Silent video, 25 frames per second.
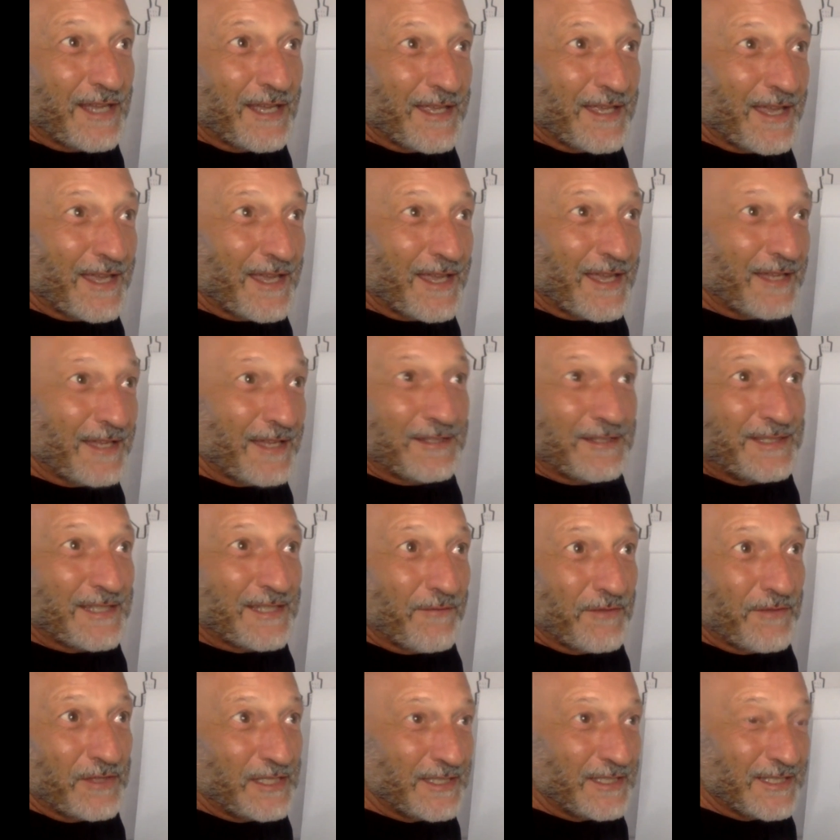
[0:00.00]
it has to be
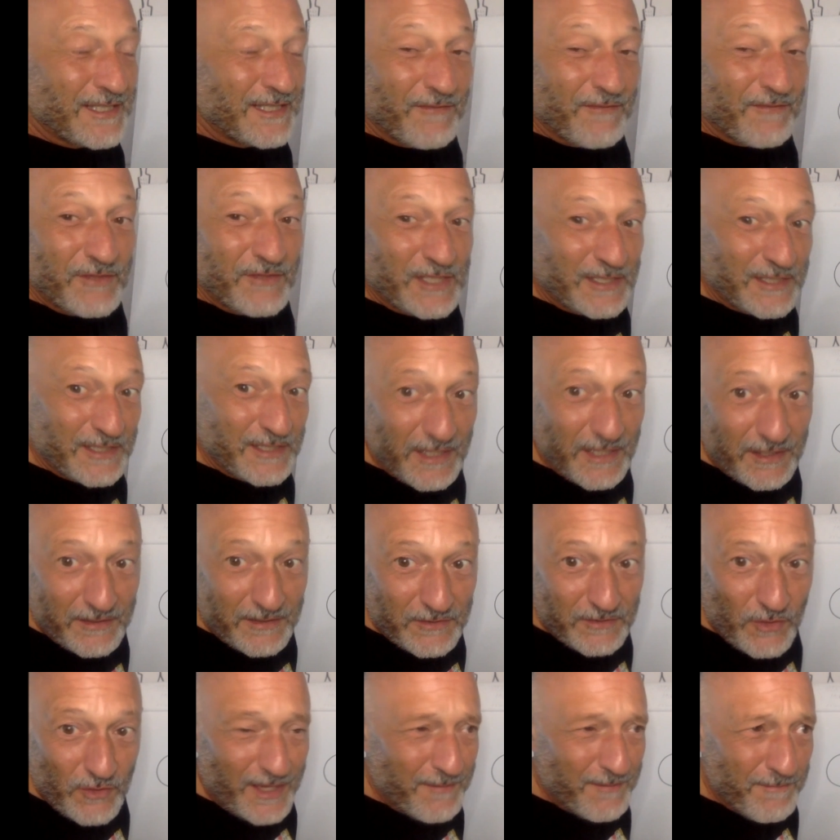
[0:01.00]

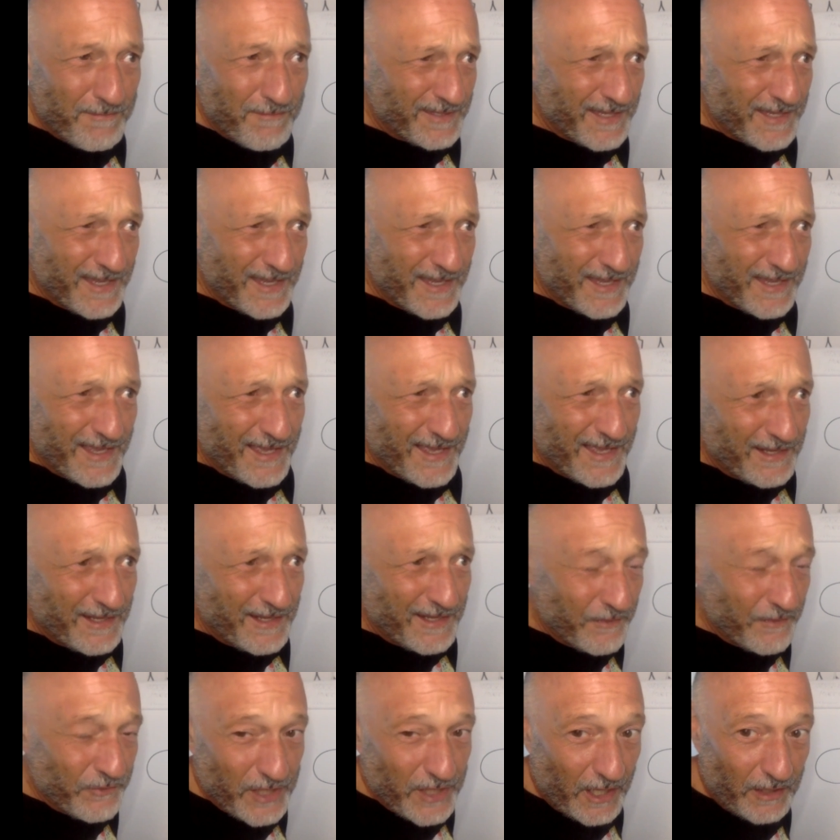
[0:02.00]
1776. You can't say any
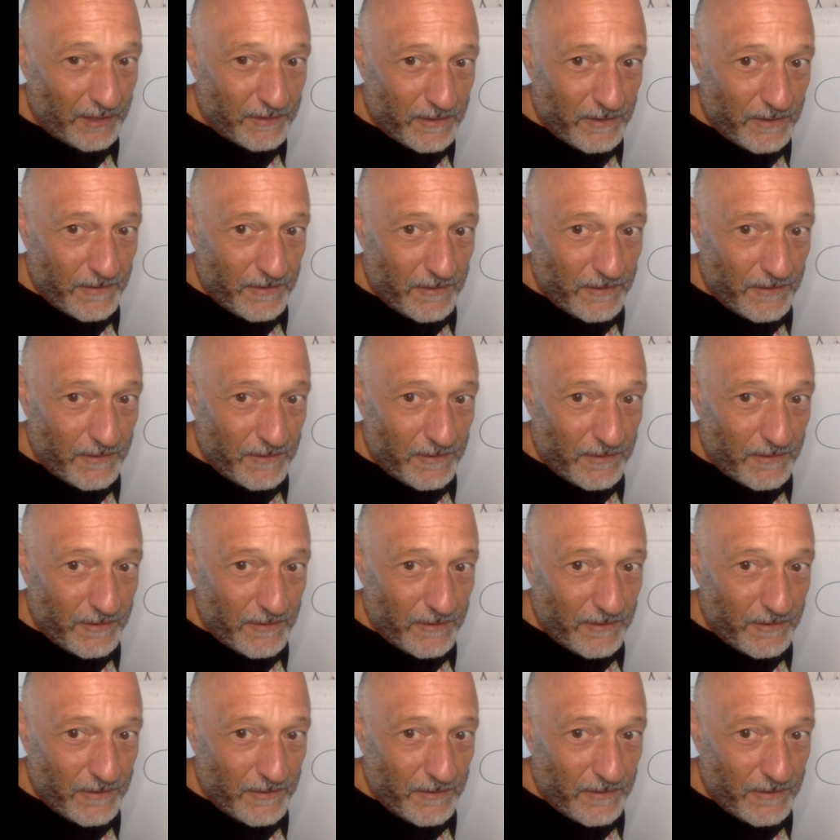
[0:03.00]
other date.